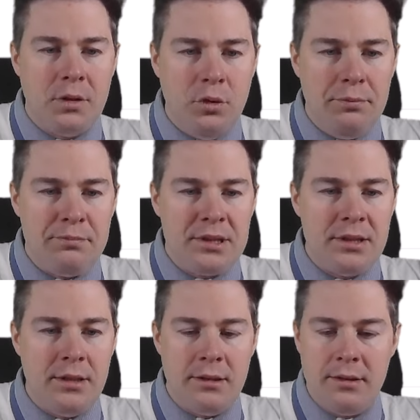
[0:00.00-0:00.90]

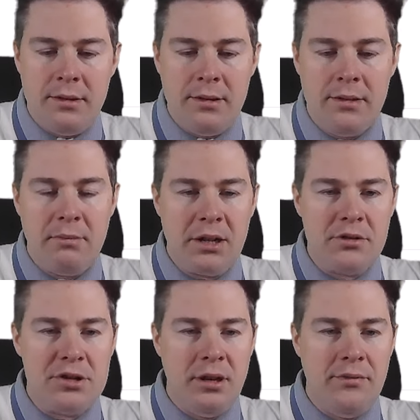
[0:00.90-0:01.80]
Oops.
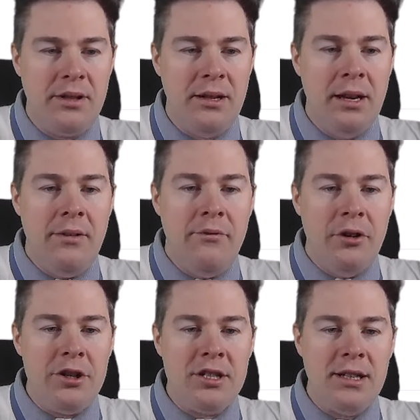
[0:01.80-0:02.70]
Microsoft.
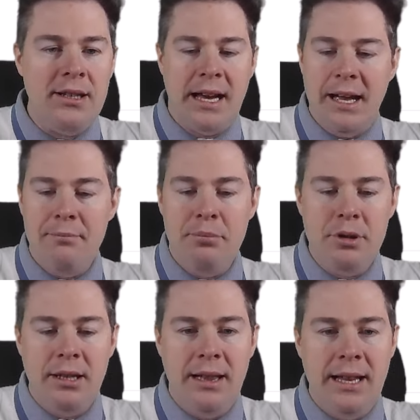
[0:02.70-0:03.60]
Version, I
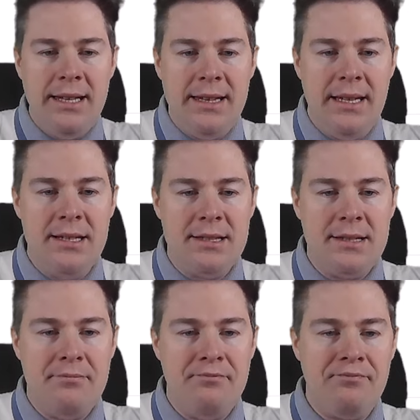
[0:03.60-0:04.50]
put the
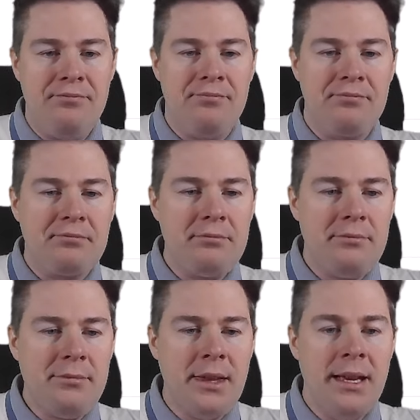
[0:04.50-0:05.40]
latest.
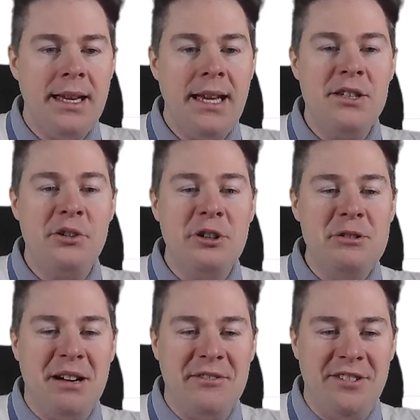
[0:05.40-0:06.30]

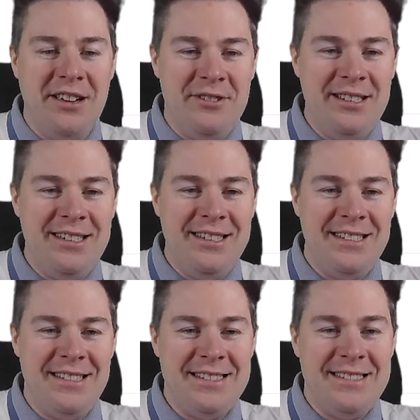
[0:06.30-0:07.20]
category, my favorite,
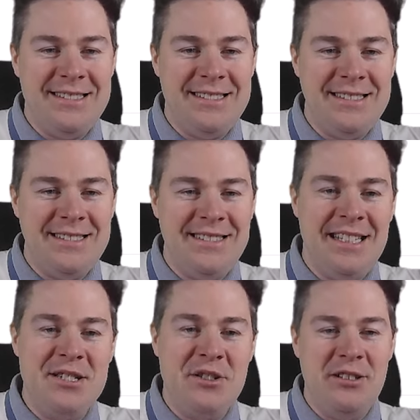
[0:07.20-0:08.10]

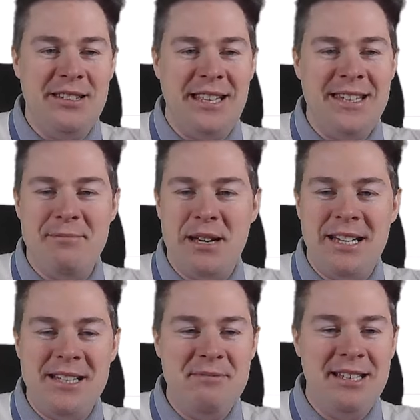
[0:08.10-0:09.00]
let's call it data
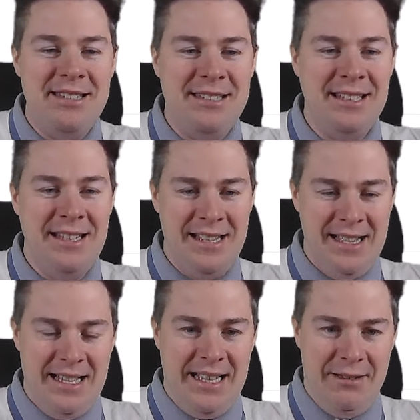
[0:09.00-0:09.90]
management.
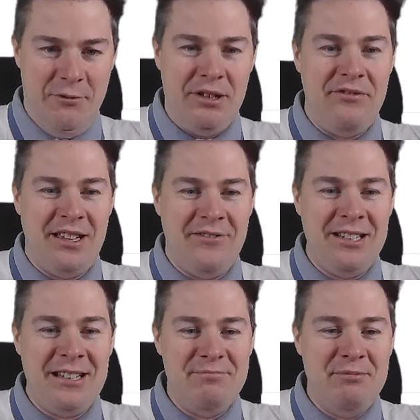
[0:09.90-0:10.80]
And with
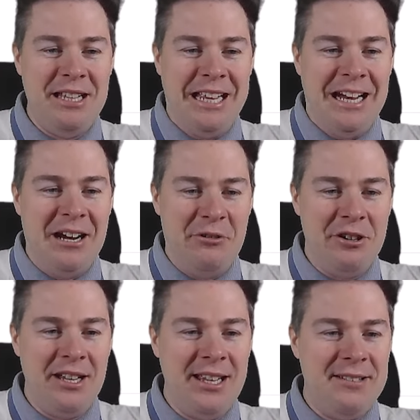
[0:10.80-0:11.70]
favorite, I'm being
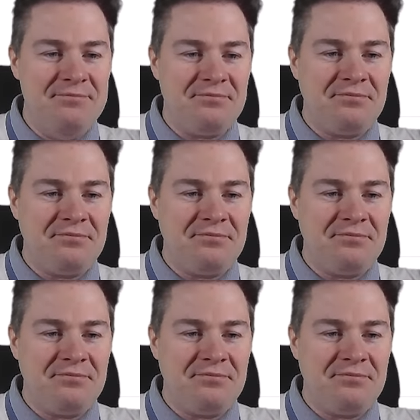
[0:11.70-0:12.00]
ironic.